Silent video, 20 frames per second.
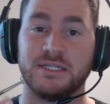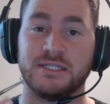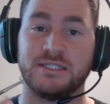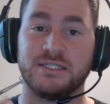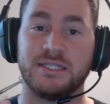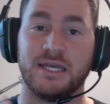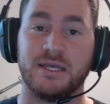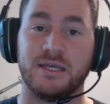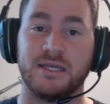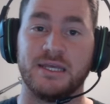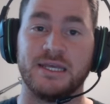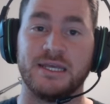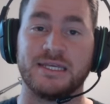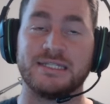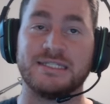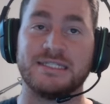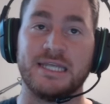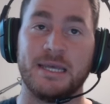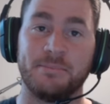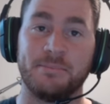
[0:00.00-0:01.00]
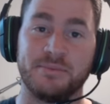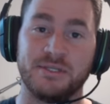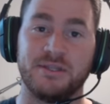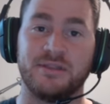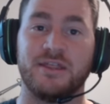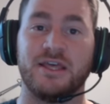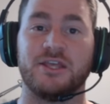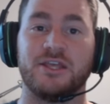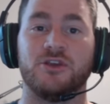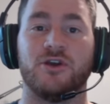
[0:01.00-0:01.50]
It's set
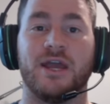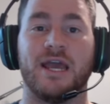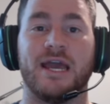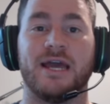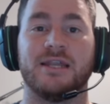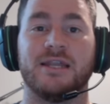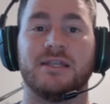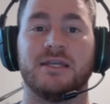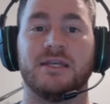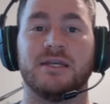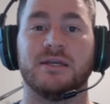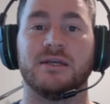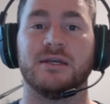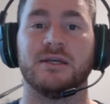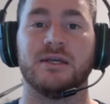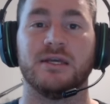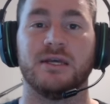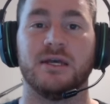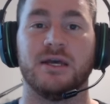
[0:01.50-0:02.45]
except that you're adding